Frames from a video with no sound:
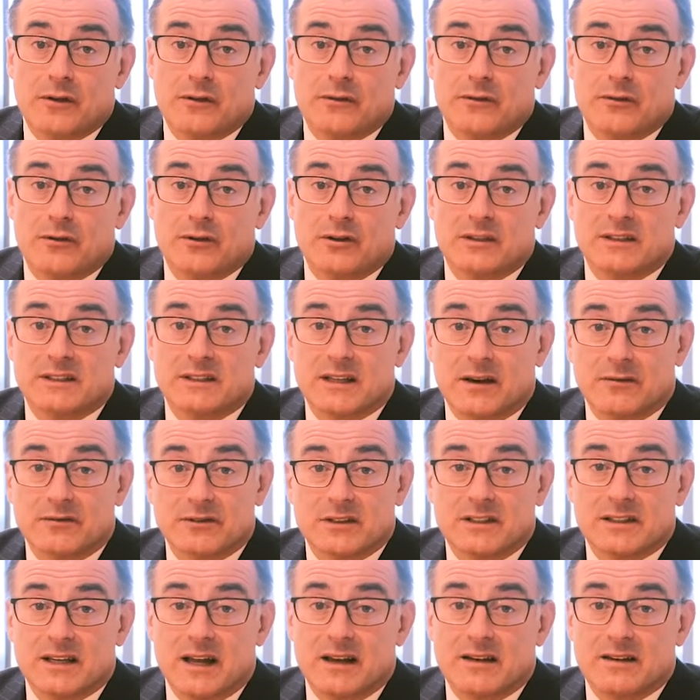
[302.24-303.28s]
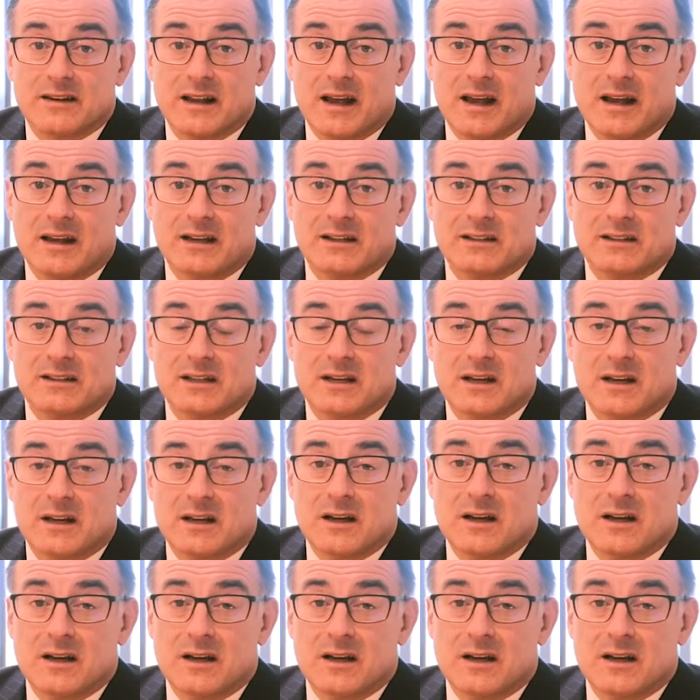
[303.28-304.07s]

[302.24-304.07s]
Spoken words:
for the first 7 to 10 days.